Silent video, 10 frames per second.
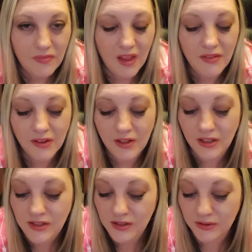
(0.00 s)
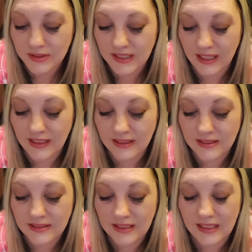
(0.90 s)
The good news
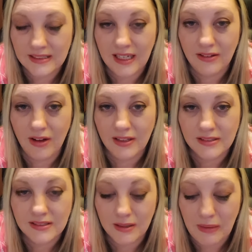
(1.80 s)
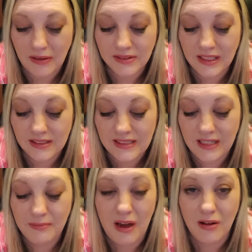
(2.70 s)
is I lost about
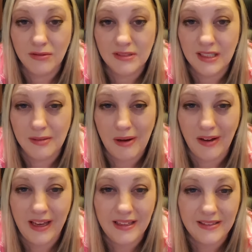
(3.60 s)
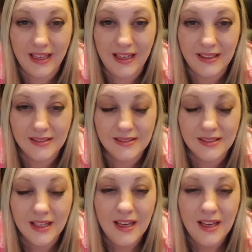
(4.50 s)
16 pounds in about 8 days